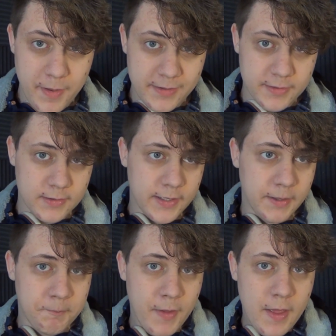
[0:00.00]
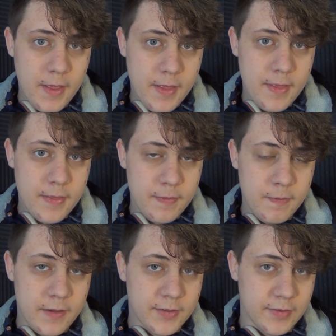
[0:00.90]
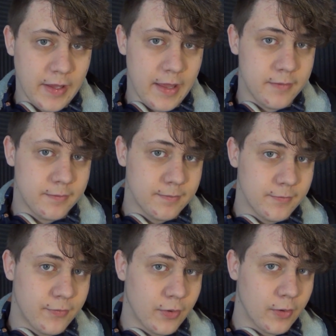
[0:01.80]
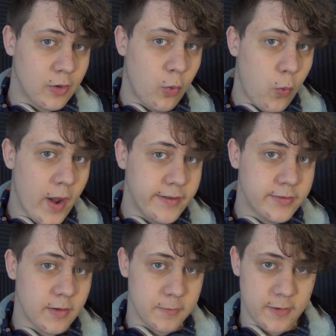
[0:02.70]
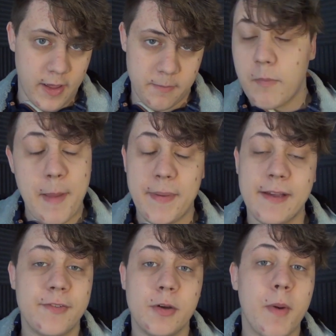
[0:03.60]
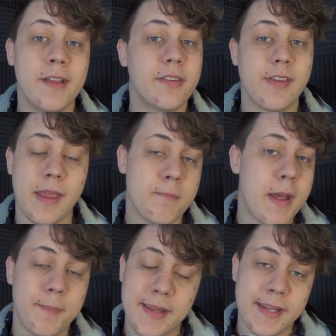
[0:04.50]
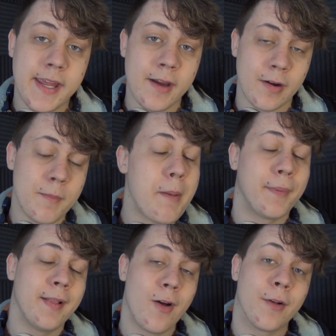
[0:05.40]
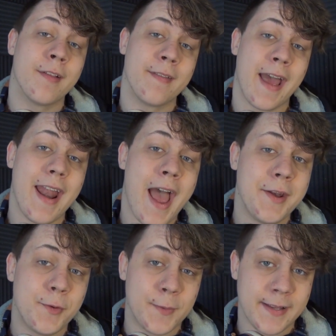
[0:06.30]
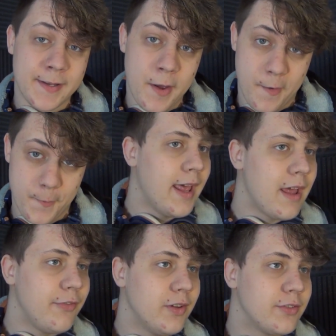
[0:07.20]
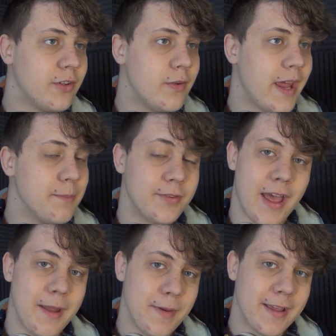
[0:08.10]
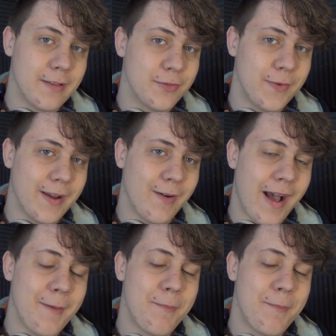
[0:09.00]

basically, this is it for quite some time. Might be a few months, it might be a year, it might be longer than that. I don't really know. And I feel so damn sad making this video. I